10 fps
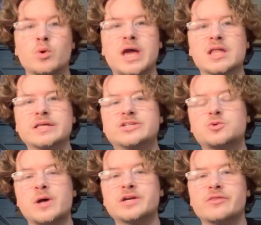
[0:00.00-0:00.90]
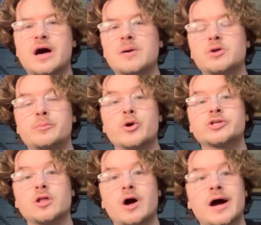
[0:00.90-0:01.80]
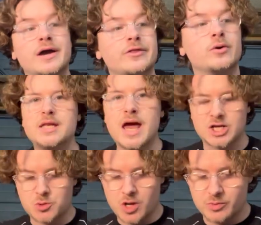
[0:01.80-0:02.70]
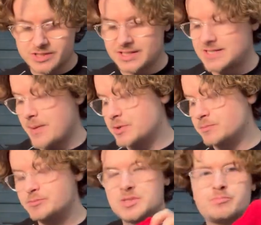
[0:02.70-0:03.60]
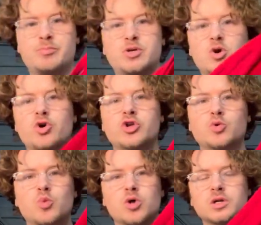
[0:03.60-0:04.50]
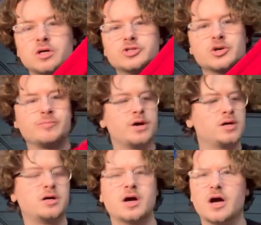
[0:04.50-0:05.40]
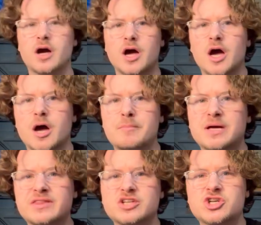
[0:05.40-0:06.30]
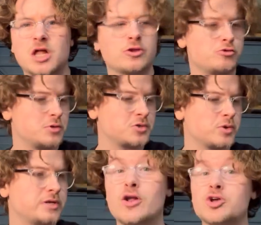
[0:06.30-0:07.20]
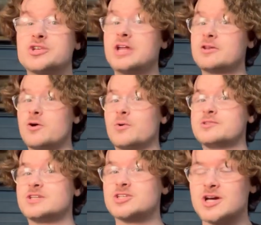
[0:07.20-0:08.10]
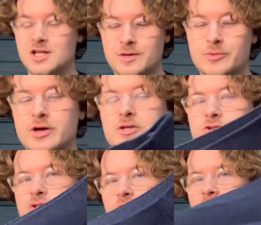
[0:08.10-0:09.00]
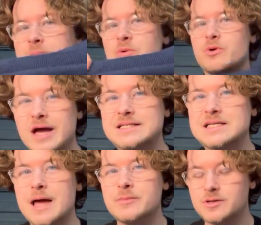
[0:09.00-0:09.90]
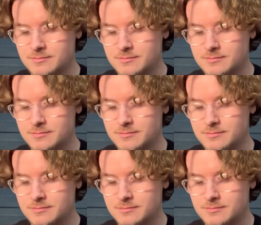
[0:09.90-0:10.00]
We'll get at least 20 on that. I'm going to push a lot higher, though. Next one was this Debenhams pure new wool jumper. Um, I think Charlotte threw this one in. Not saying I don't want it, Charlotte, but it doesn't light me with excitement.